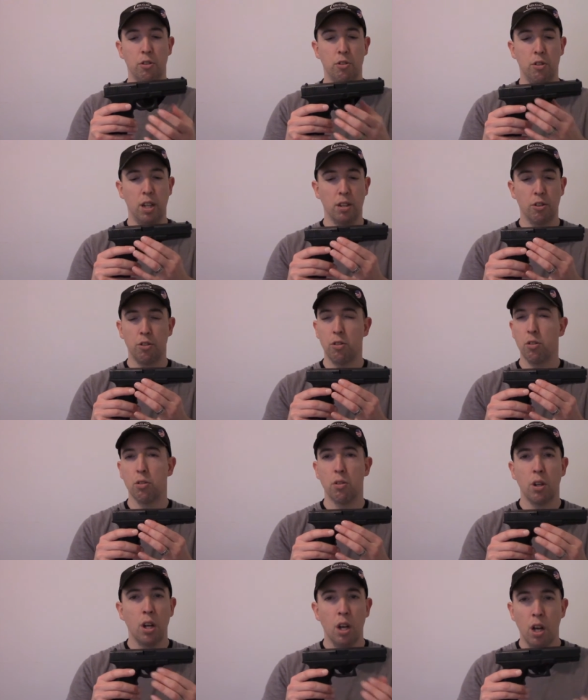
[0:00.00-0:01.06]
stainless
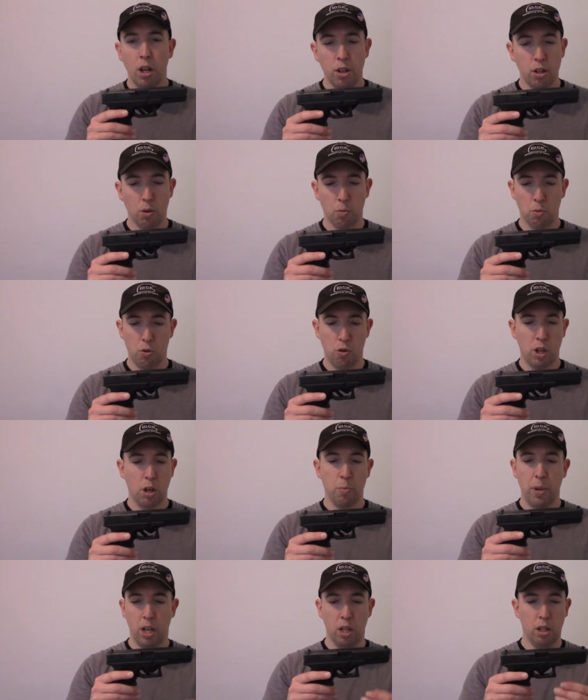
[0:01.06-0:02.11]
steel you know, trigger
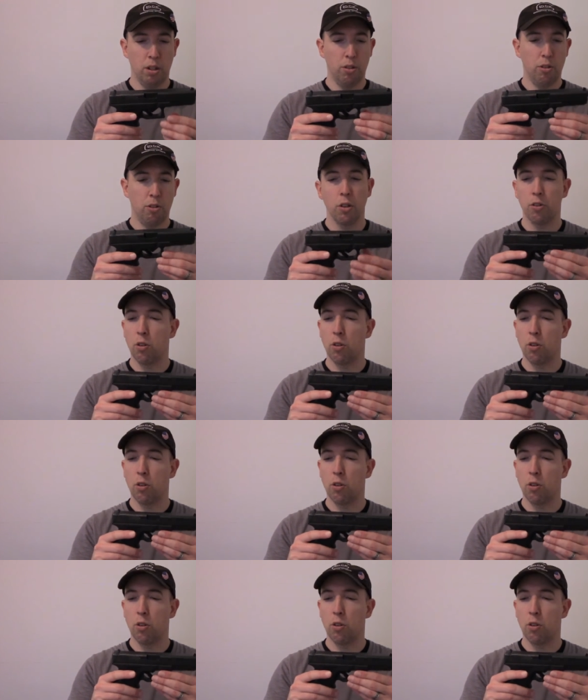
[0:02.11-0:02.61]
pins.